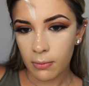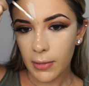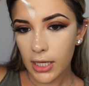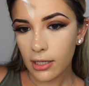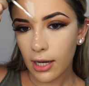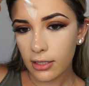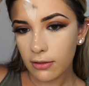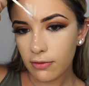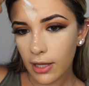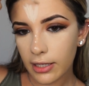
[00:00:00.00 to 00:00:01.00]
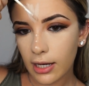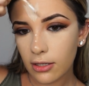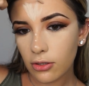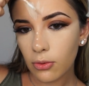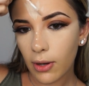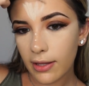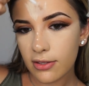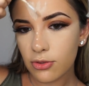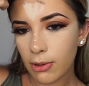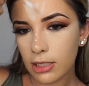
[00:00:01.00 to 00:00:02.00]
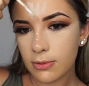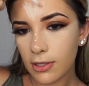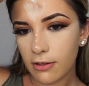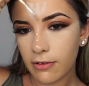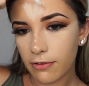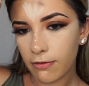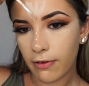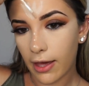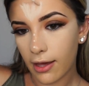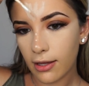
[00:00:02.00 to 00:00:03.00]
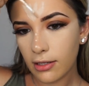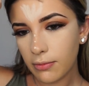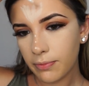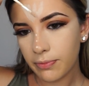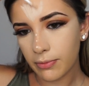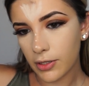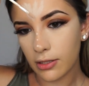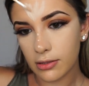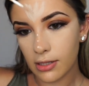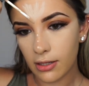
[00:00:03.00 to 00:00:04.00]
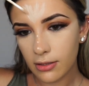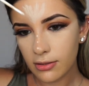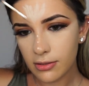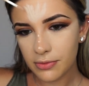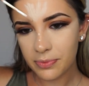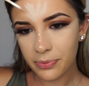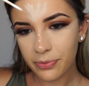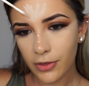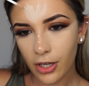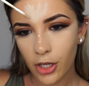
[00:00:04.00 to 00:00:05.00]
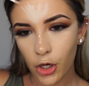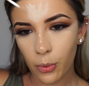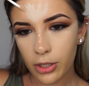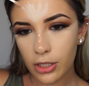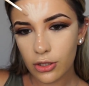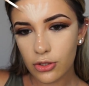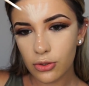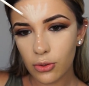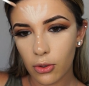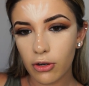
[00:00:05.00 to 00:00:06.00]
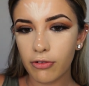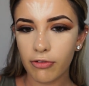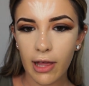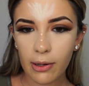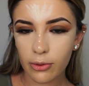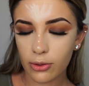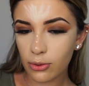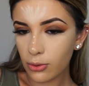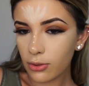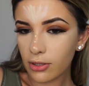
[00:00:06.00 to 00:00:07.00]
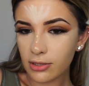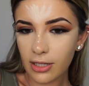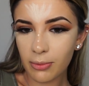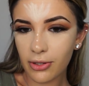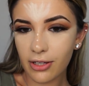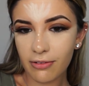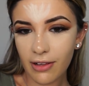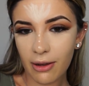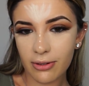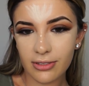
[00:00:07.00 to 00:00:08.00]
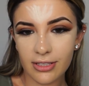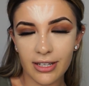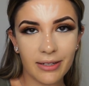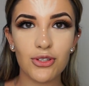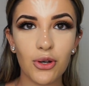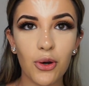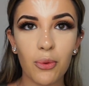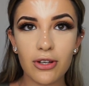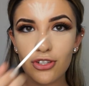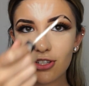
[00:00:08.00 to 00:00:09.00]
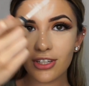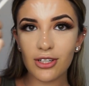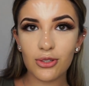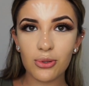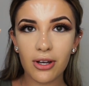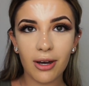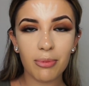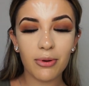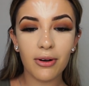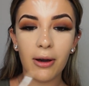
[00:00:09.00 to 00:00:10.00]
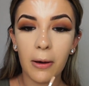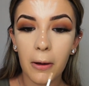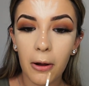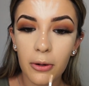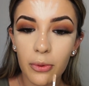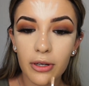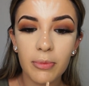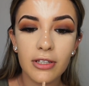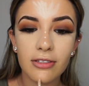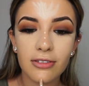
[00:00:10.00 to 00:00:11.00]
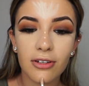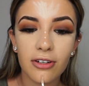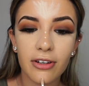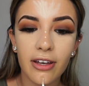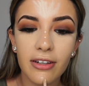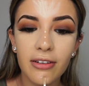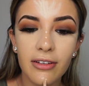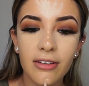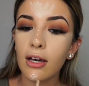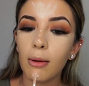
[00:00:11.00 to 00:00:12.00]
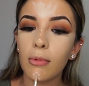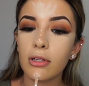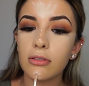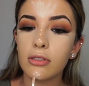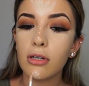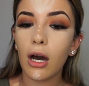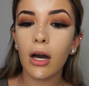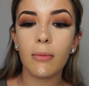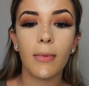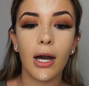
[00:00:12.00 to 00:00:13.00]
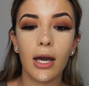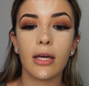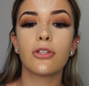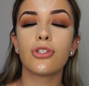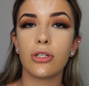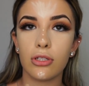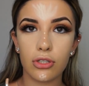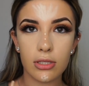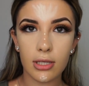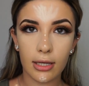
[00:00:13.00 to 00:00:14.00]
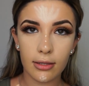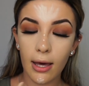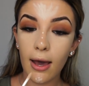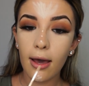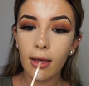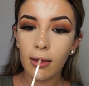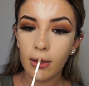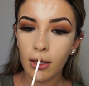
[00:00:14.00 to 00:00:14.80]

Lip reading: make kind of like, I don't know why this reminds me of a fan, but it does. We're gonna do, or a flower. Ooh, looks like a pretty flower today. So we're just gonna do a couple artwork pieces on our head. I'm gonna dot my chin just like that